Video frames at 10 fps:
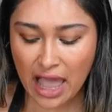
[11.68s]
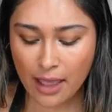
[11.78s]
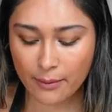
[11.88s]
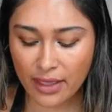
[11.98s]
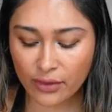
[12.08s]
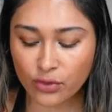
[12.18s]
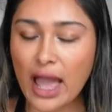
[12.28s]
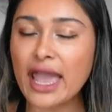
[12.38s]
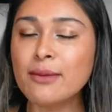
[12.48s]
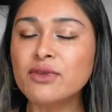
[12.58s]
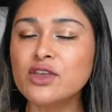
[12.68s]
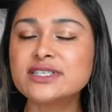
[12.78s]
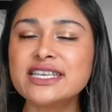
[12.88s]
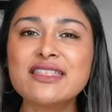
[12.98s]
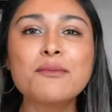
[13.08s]
Um, I am
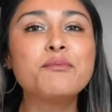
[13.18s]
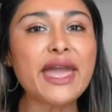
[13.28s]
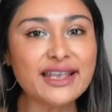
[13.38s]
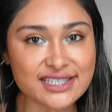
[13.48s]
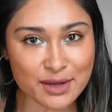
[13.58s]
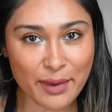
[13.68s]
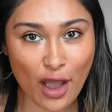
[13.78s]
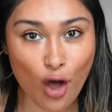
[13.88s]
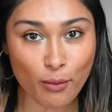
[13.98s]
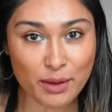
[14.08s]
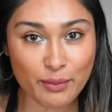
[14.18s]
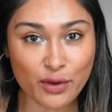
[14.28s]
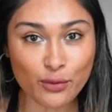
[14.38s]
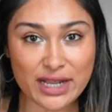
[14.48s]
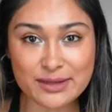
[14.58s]
using the base to my almond
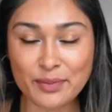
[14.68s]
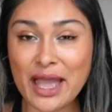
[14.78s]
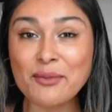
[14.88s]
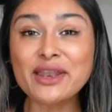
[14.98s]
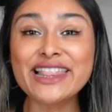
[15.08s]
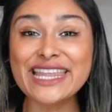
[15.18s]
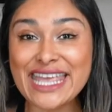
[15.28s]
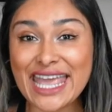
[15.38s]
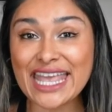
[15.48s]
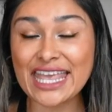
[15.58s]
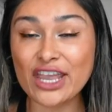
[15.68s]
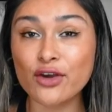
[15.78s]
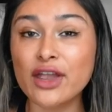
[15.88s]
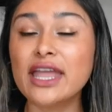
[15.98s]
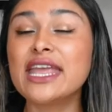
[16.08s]
bun recipe. I'm gonna link it
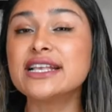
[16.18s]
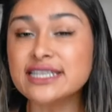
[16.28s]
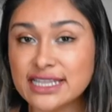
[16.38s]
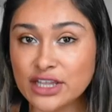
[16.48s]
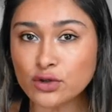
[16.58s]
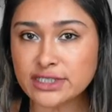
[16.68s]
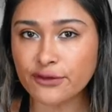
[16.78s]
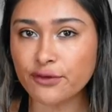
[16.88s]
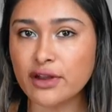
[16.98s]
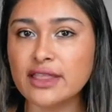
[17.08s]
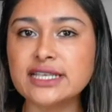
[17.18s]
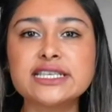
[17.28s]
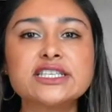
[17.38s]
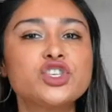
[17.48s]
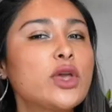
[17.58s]
here. It is a little different.
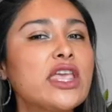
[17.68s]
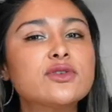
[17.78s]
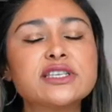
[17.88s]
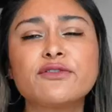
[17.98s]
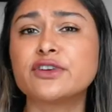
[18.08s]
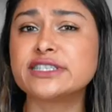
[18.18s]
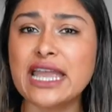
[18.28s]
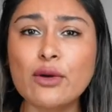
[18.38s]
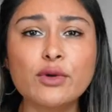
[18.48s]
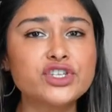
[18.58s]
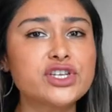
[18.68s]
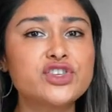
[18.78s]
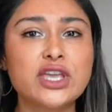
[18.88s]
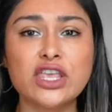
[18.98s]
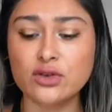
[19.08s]
This is, you can use it for sandwiches,
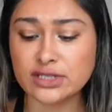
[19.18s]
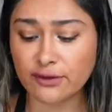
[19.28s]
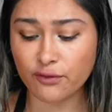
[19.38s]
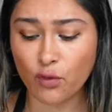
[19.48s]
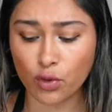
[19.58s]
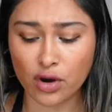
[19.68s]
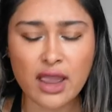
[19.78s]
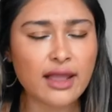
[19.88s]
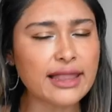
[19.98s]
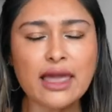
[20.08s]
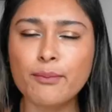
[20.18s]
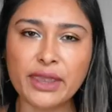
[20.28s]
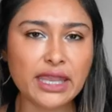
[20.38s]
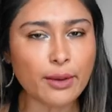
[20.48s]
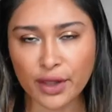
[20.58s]
you can use it for like a
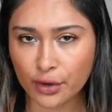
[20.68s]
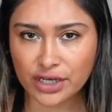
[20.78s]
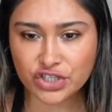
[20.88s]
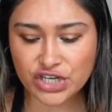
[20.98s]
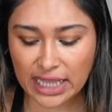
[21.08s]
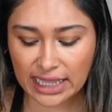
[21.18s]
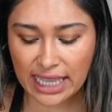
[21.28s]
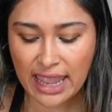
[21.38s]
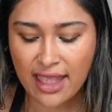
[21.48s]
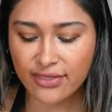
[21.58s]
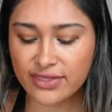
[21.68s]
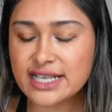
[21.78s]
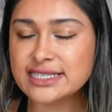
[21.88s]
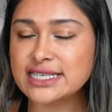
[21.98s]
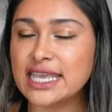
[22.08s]
peanut butter and jelly.
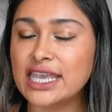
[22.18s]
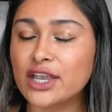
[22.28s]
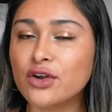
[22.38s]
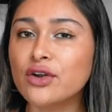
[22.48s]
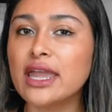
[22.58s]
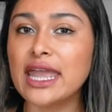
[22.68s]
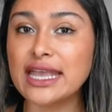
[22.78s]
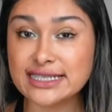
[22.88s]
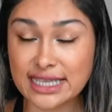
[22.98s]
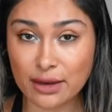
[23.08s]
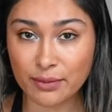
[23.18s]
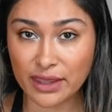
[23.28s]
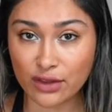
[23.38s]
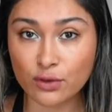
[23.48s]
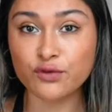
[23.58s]
This here is gonna be
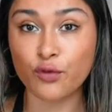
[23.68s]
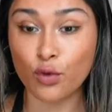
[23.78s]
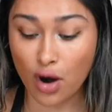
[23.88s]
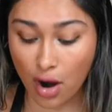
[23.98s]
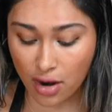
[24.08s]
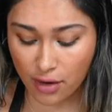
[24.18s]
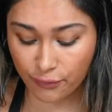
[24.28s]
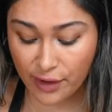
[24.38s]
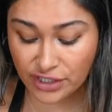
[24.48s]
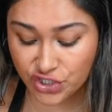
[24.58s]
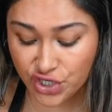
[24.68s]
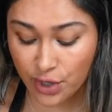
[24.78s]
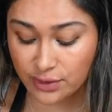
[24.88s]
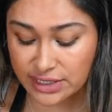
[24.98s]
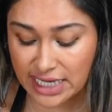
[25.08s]
used for our French
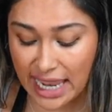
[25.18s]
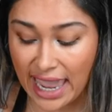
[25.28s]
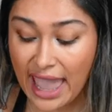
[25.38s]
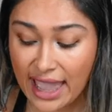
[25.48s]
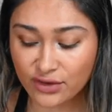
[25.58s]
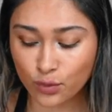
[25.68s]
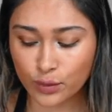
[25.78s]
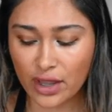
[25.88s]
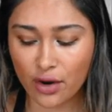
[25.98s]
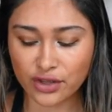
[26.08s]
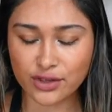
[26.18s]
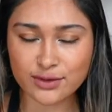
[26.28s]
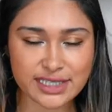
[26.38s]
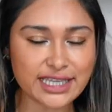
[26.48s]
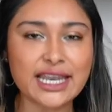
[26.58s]
toast and we are
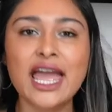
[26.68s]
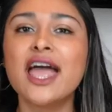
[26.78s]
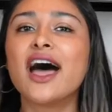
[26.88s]
using